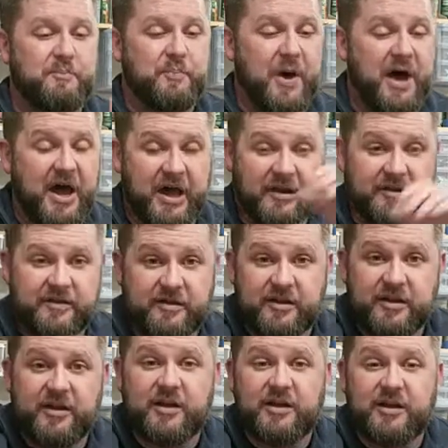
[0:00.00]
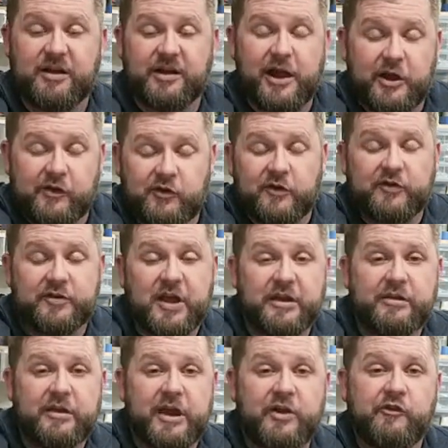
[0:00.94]
but let's just
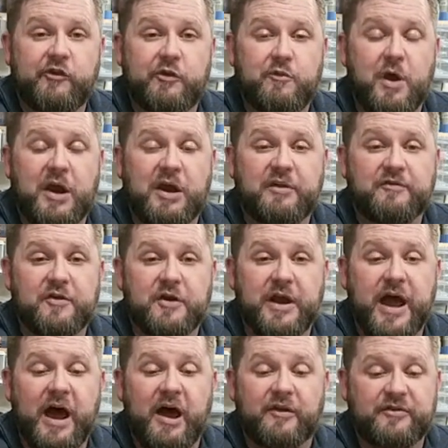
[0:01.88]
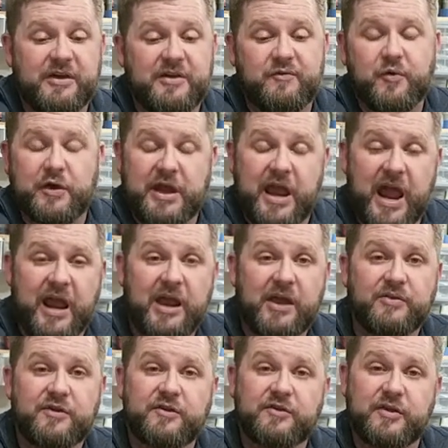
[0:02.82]
get the engine running for now, see if we can't
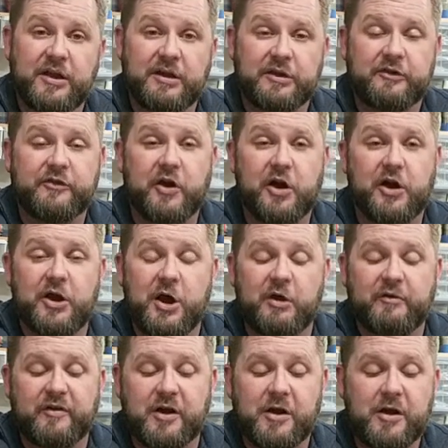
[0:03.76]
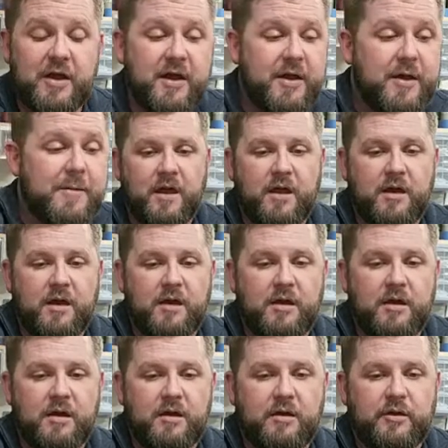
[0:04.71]
get this thing to turn over.
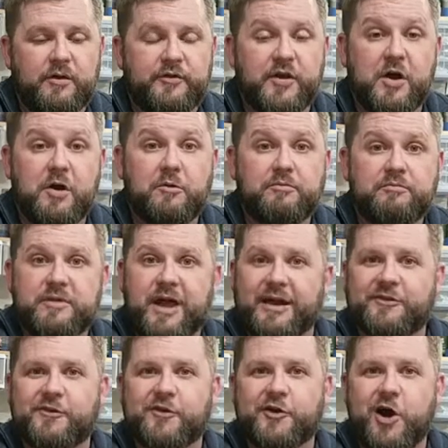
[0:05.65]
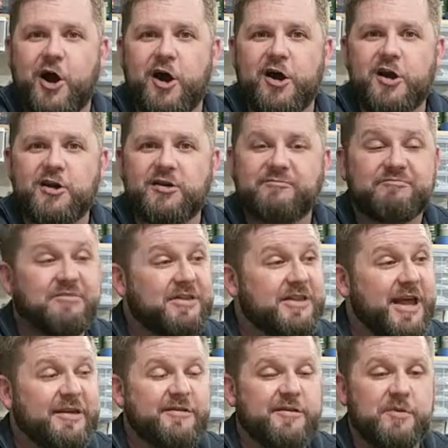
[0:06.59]
So that's the car,
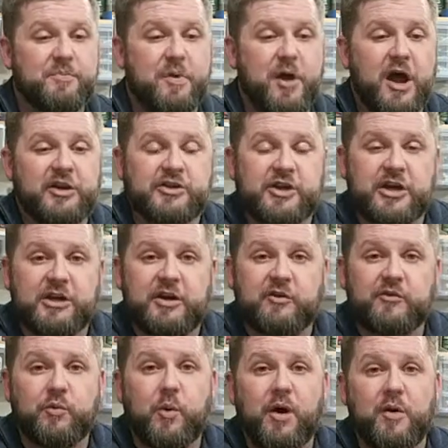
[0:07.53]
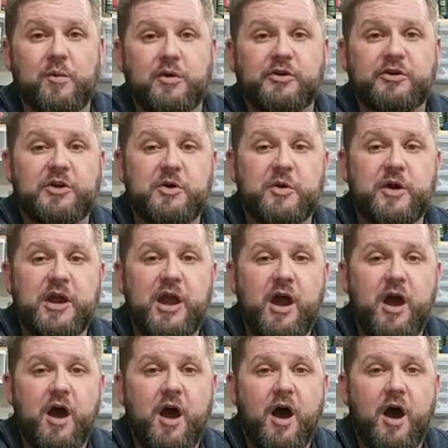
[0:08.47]
that's the project, here's what we're doing.
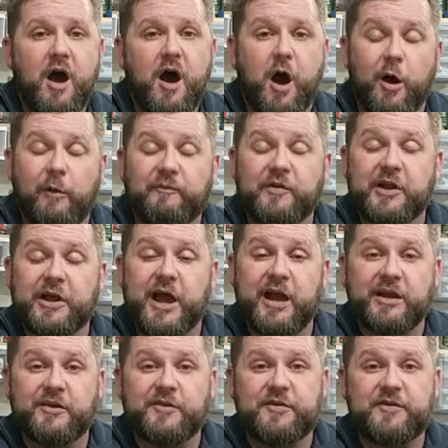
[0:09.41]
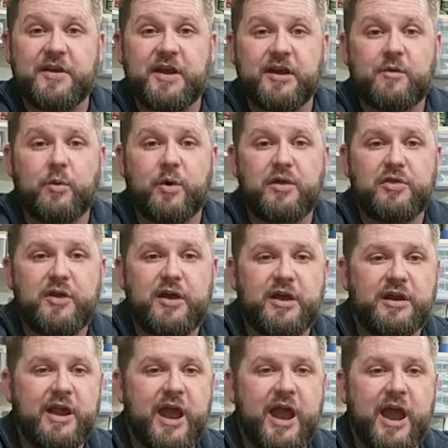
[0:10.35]
Hopefully I can stick with
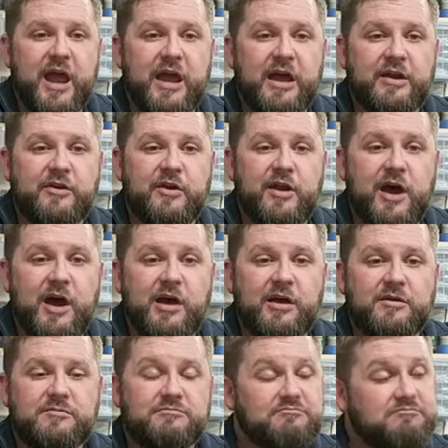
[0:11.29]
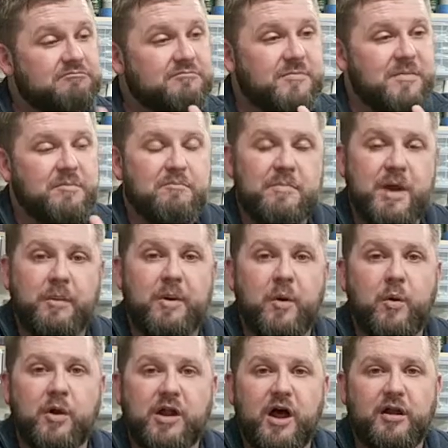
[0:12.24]
it, and maybe
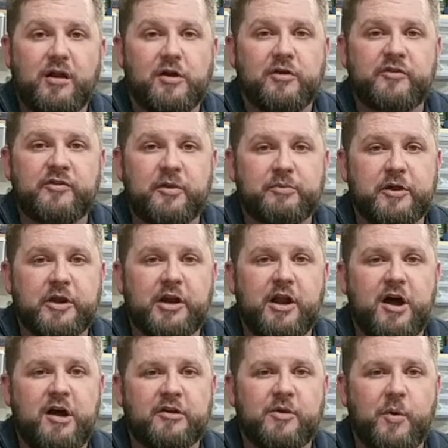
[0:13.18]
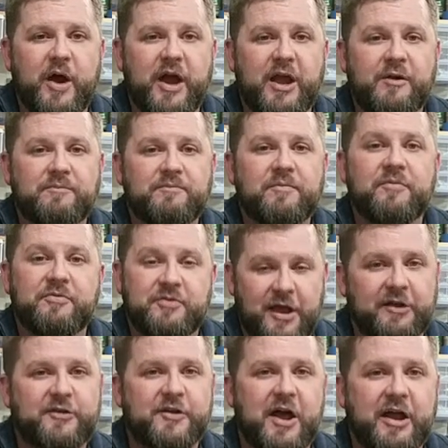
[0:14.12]
we'll all learn something along the way.
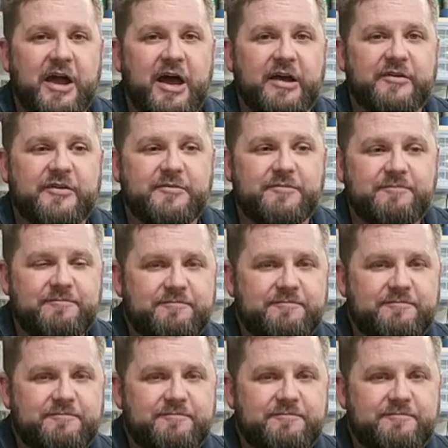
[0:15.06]
Thanks a lot, guys.